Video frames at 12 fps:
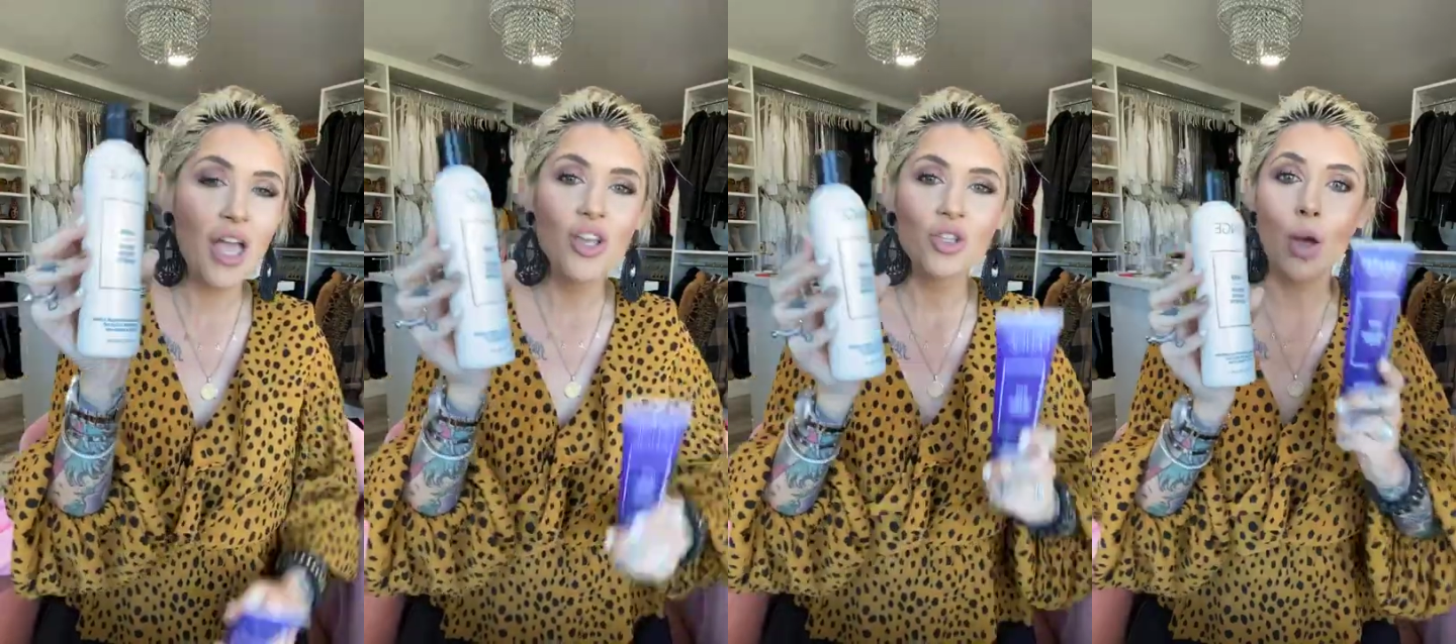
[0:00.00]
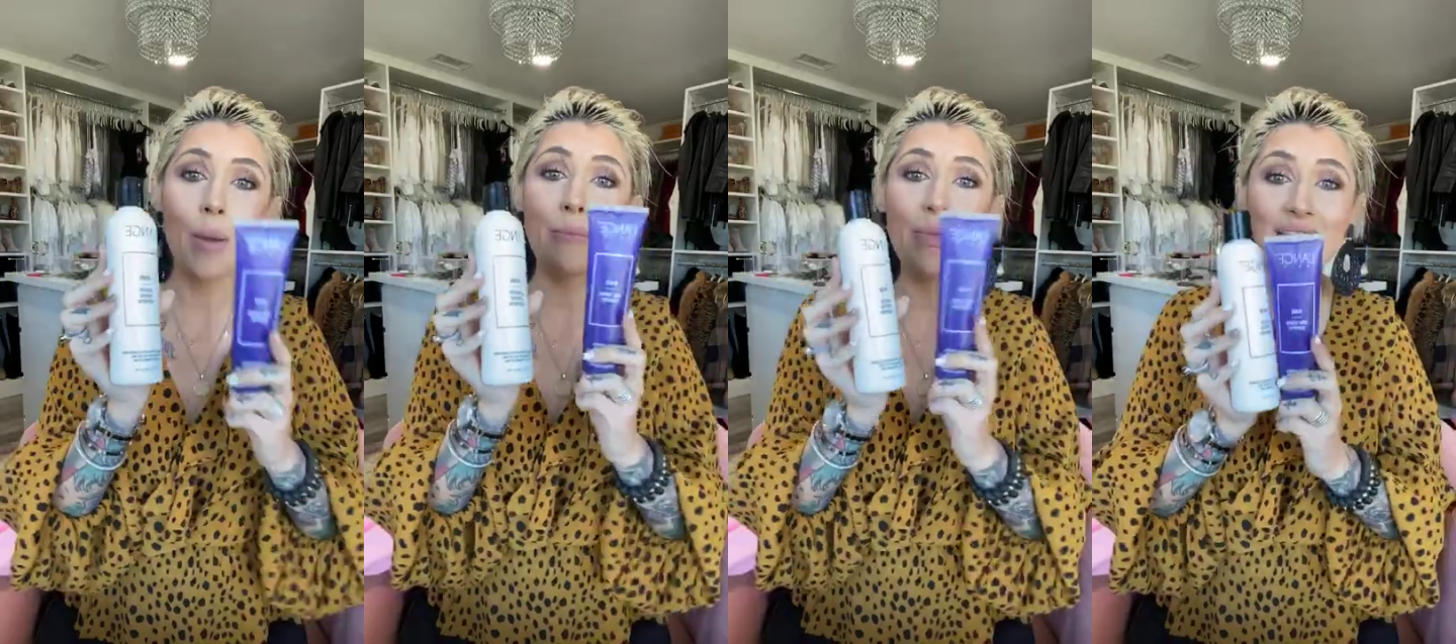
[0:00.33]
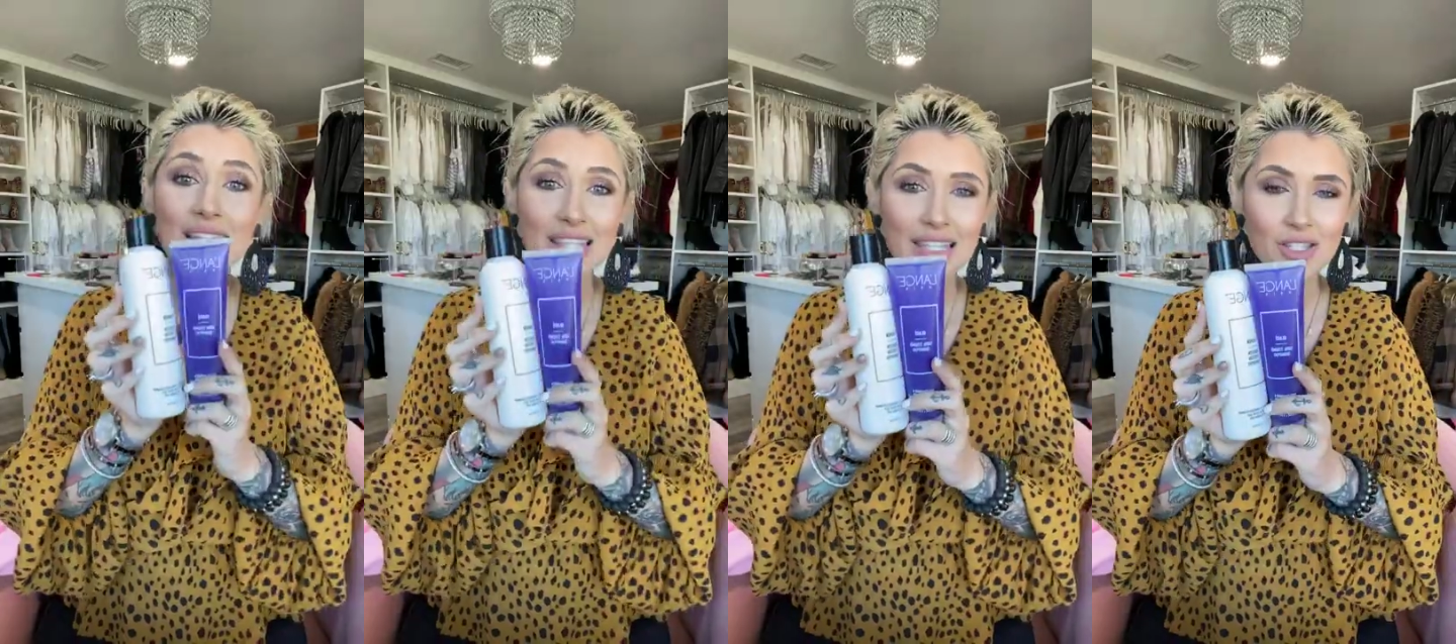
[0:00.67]
So I
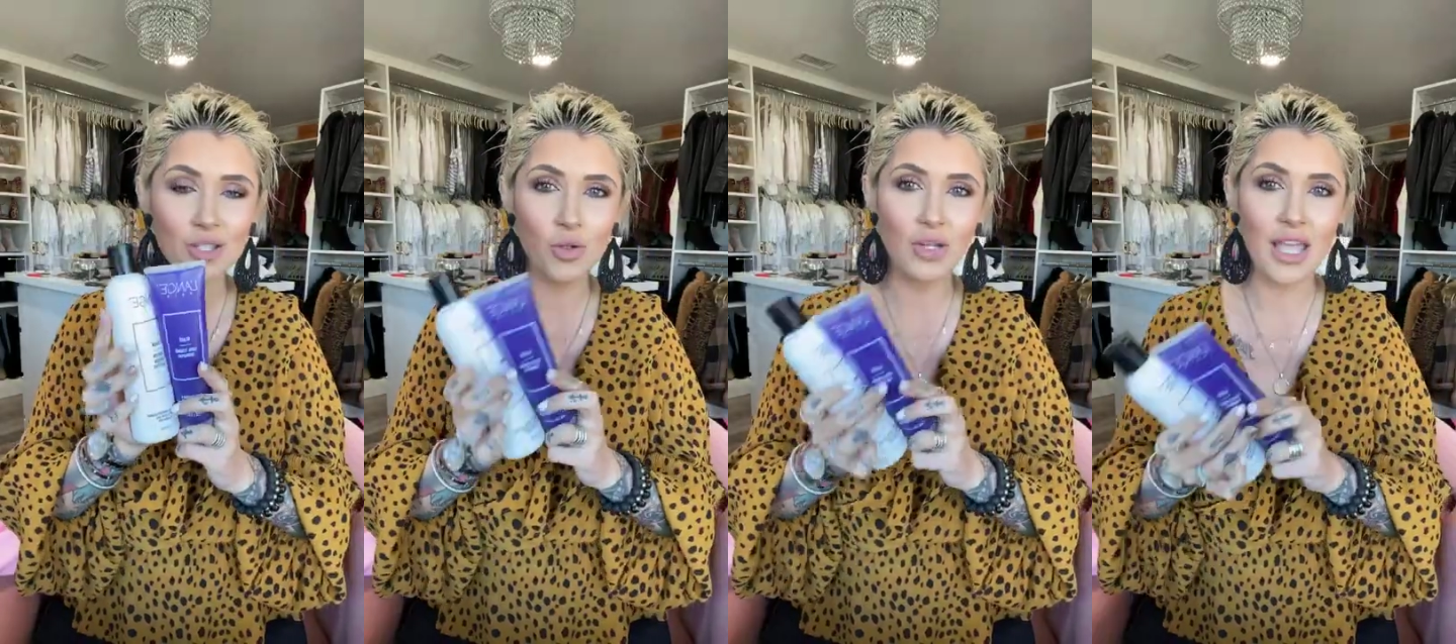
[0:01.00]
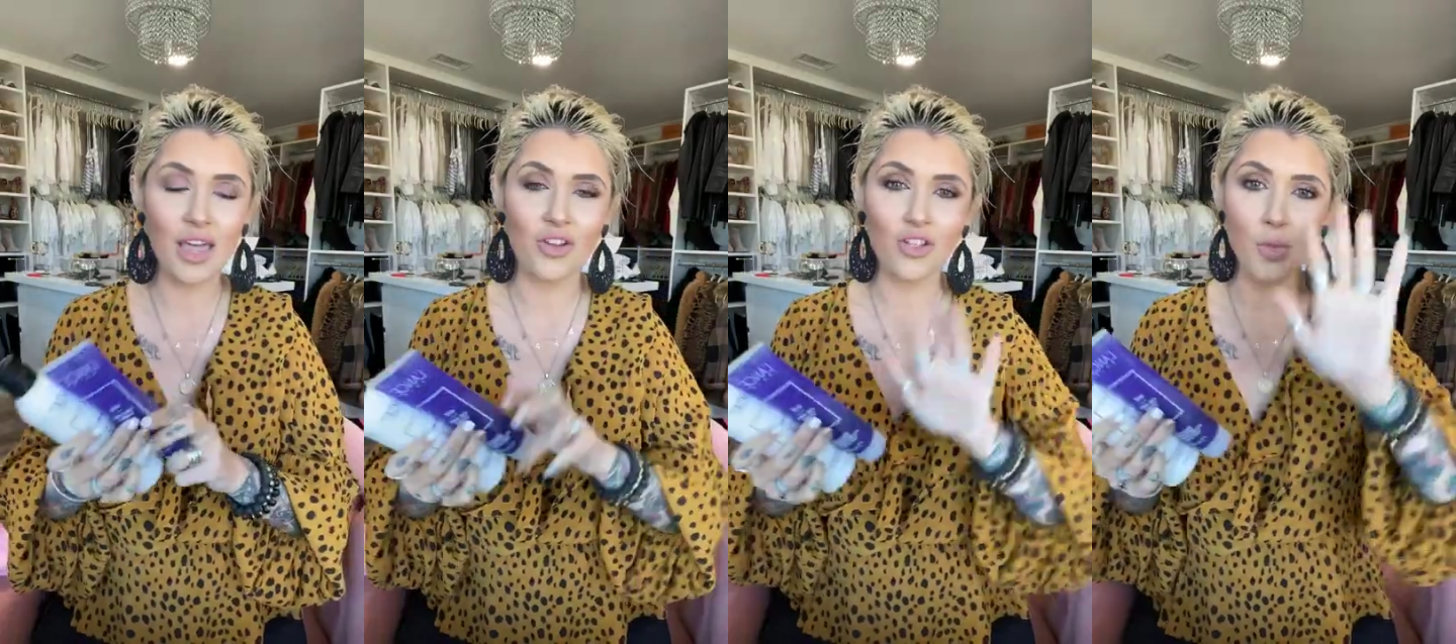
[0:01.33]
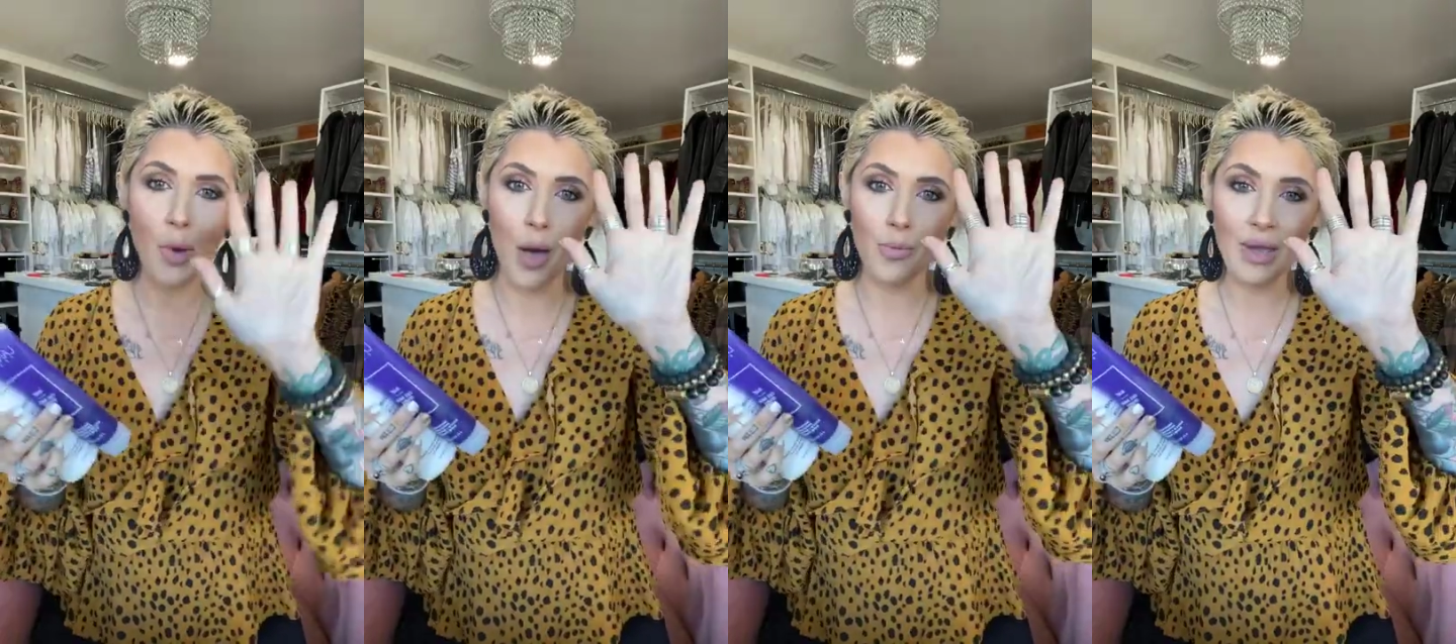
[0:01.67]
mix these two together in the
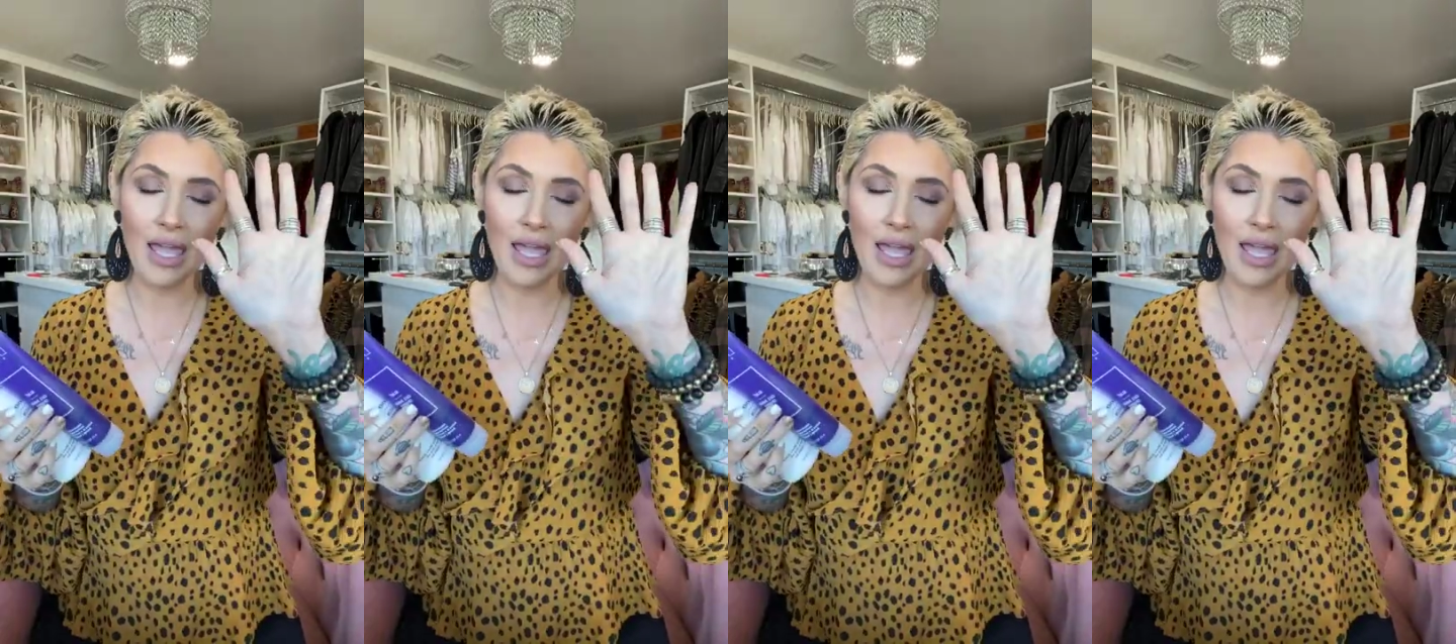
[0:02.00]
palm of my